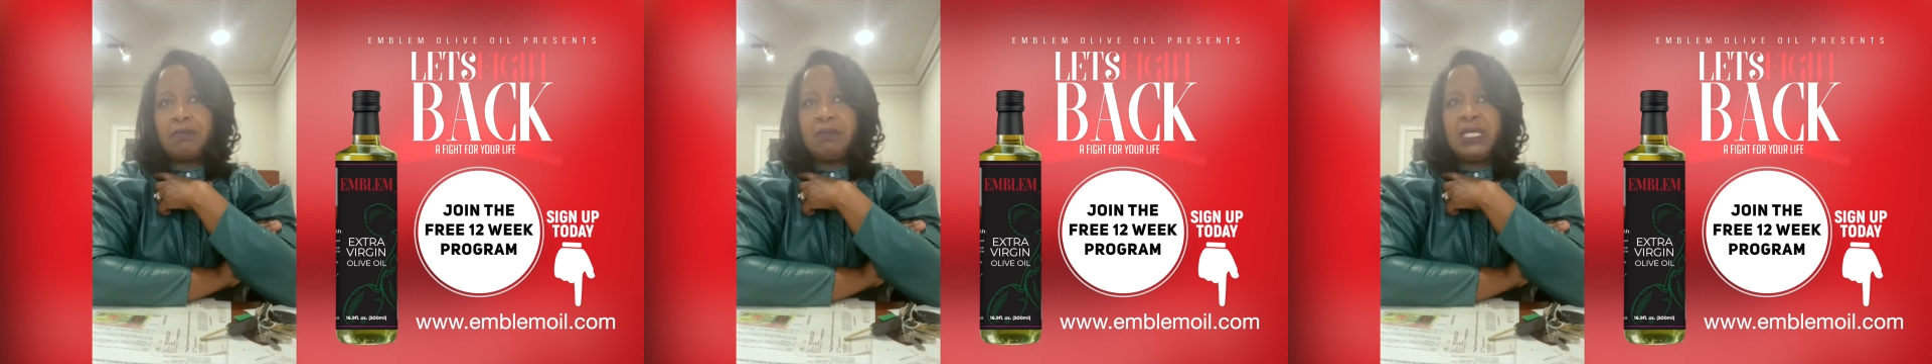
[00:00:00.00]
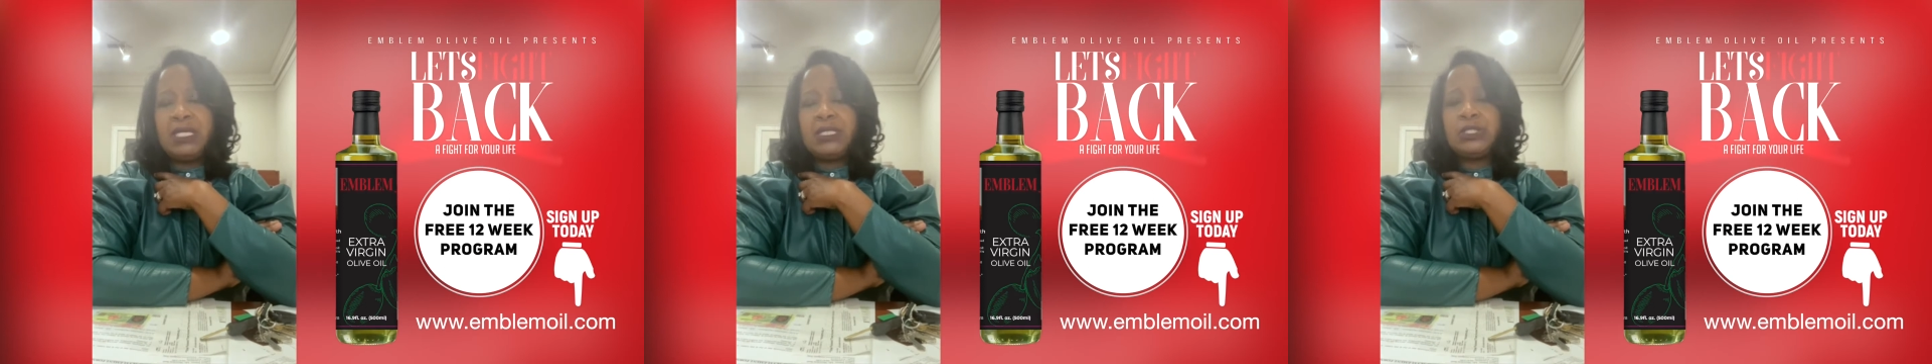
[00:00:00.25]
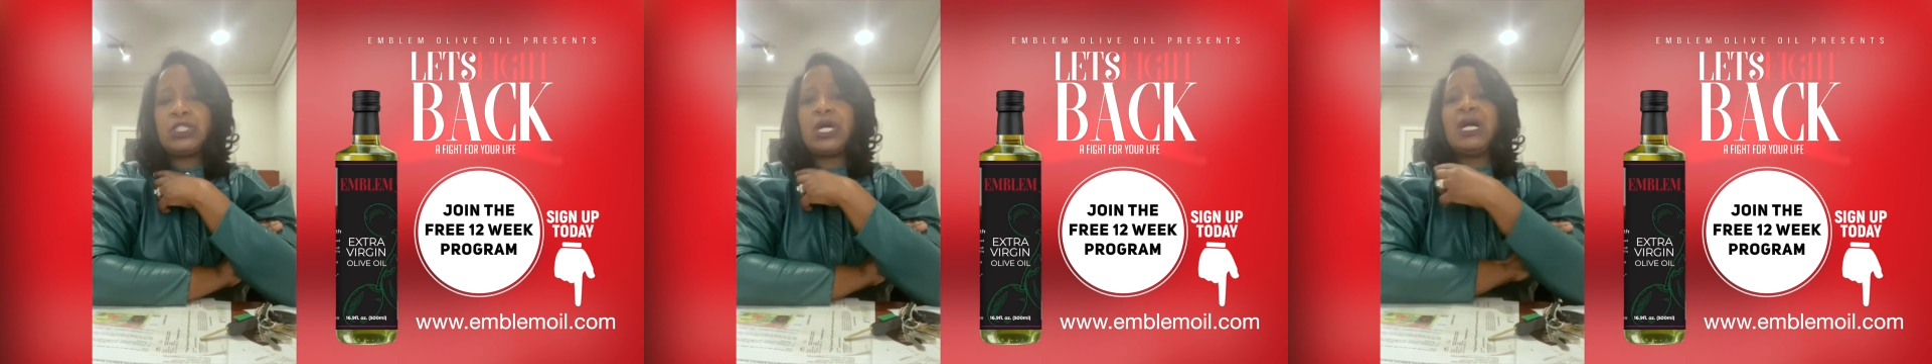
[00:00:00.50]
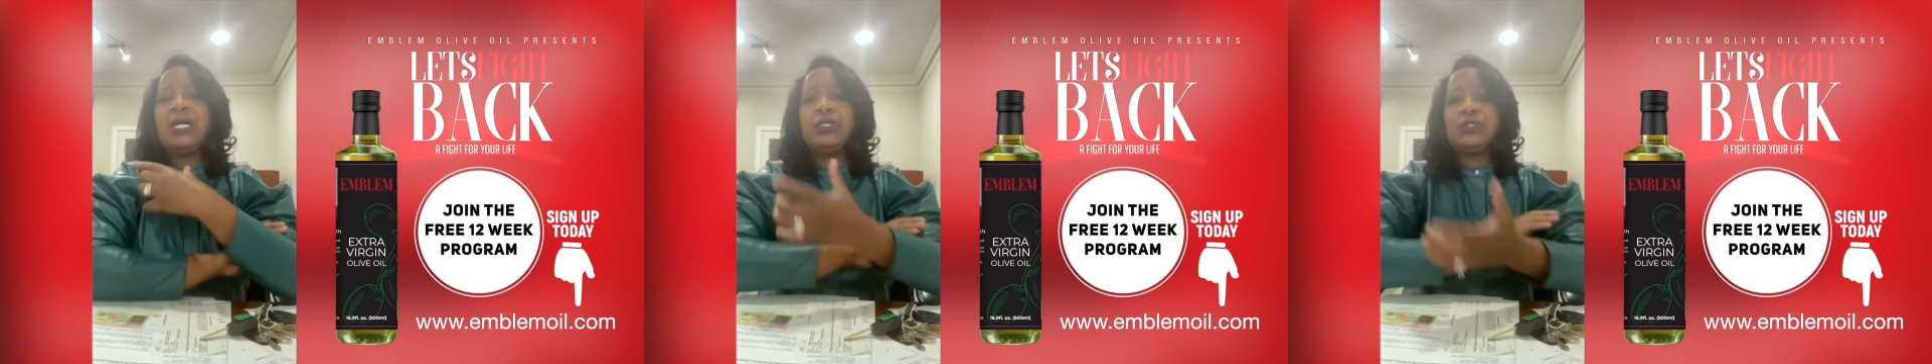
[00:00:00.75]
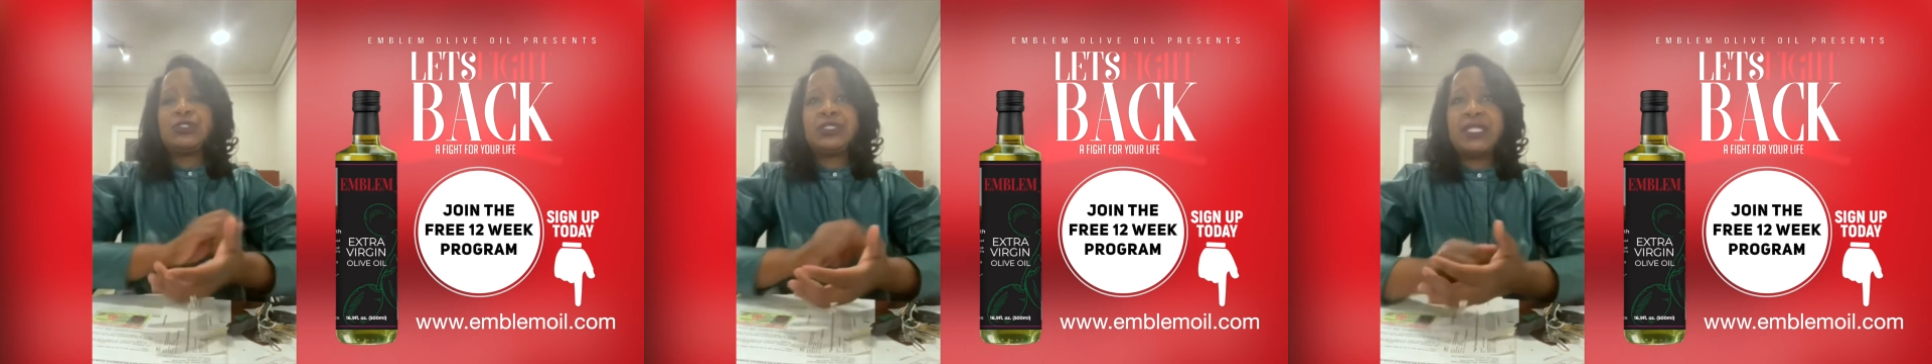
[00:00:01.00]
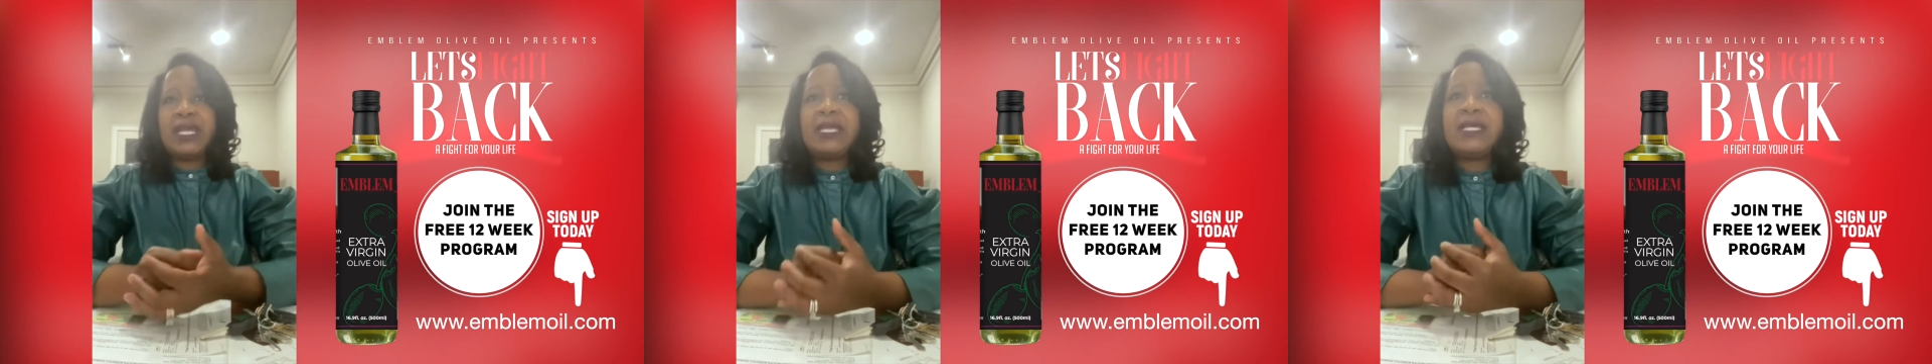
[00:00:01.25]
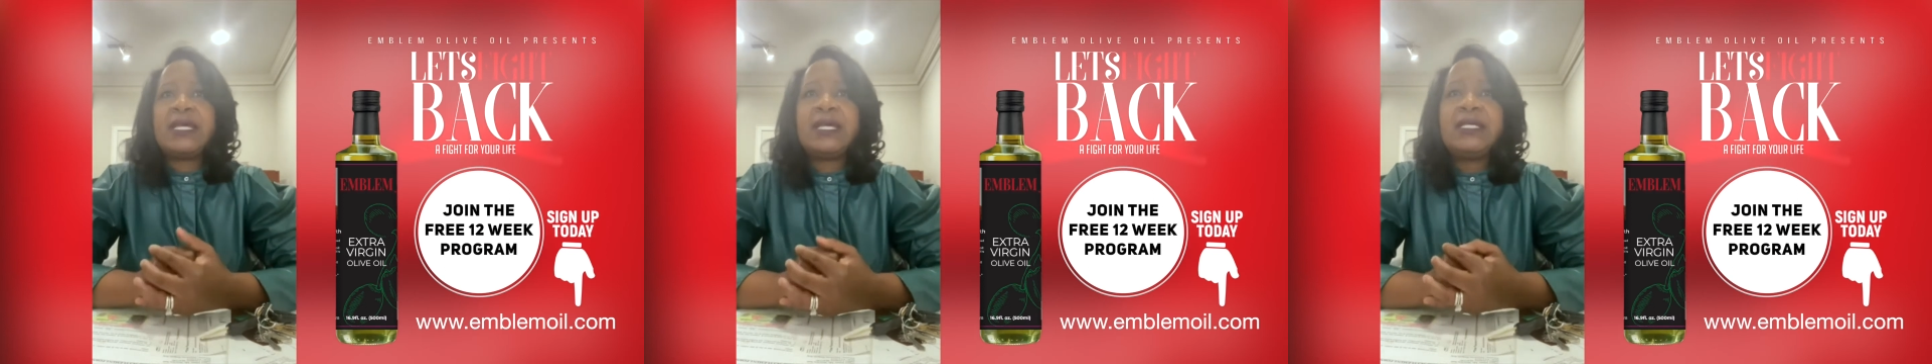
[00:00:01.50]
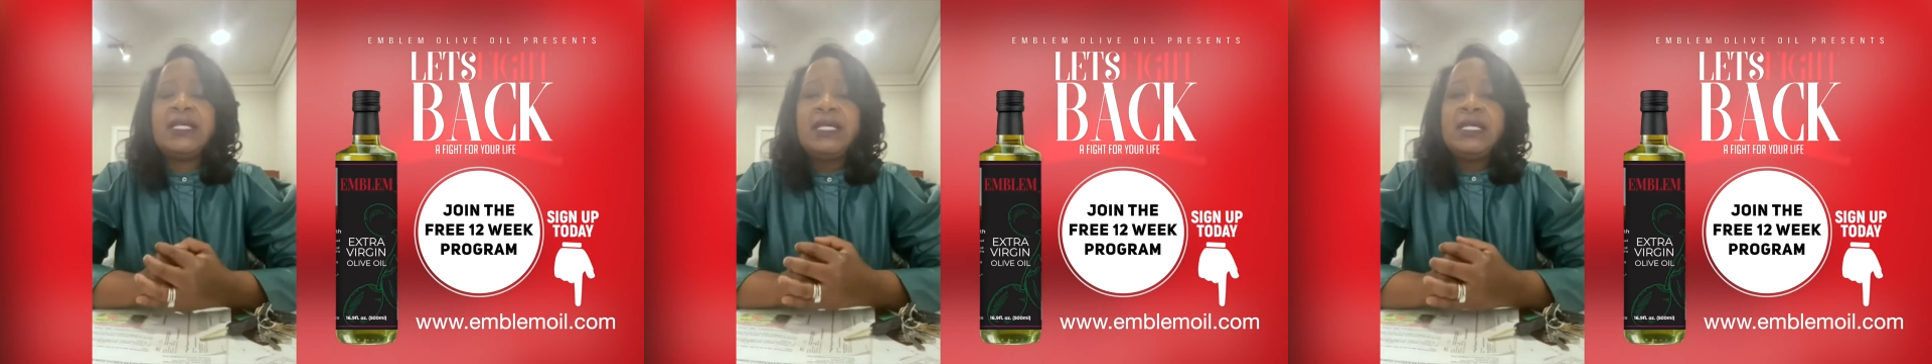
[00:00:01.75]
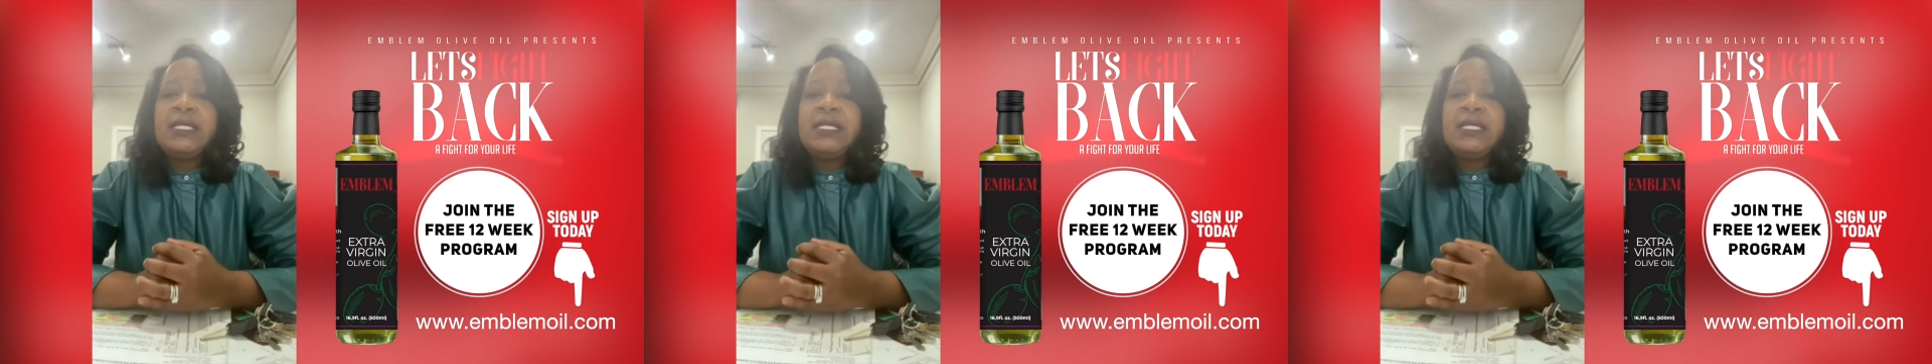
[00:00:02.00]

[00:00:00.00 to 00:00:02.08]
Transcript: me to understand